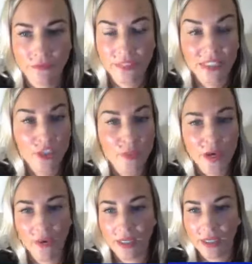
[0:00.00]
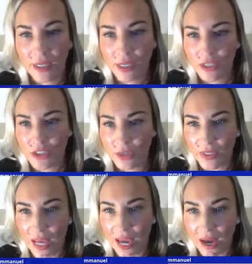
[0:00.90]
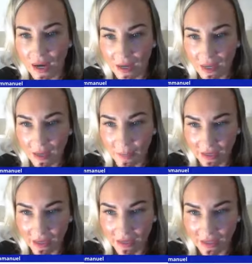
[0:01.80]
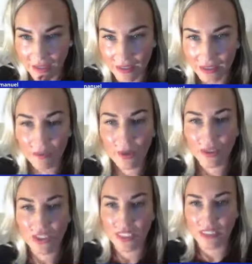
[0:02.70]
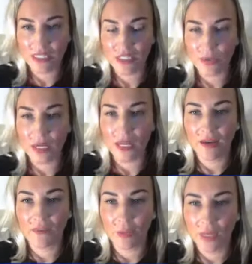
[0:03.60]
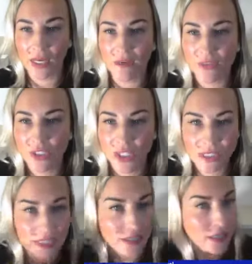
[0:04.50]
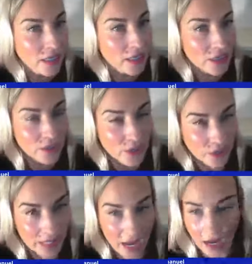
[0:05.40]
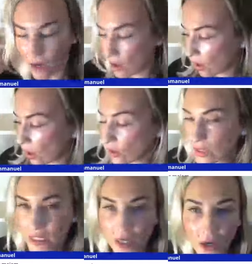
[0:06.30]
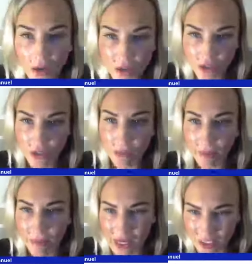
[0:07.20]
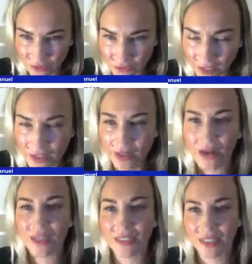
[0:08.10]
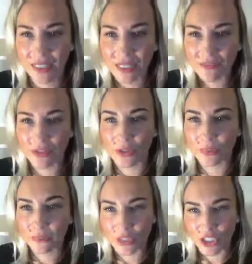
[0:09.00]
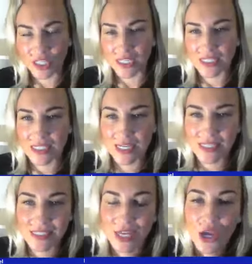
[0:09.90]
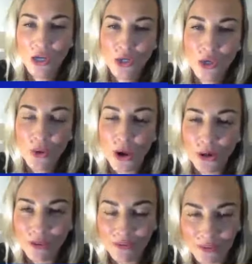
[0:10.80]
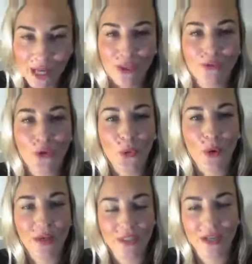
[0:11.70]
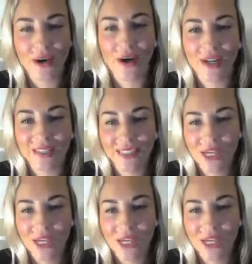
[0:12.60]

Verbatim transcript: in the spirit. So, yeah, amen. Come on, Jesus. We love you. We love you, Jesus. So, yeah, Holy Ghost, you're my best friend, God, and I love you. Jesus, you are the faithful one, God.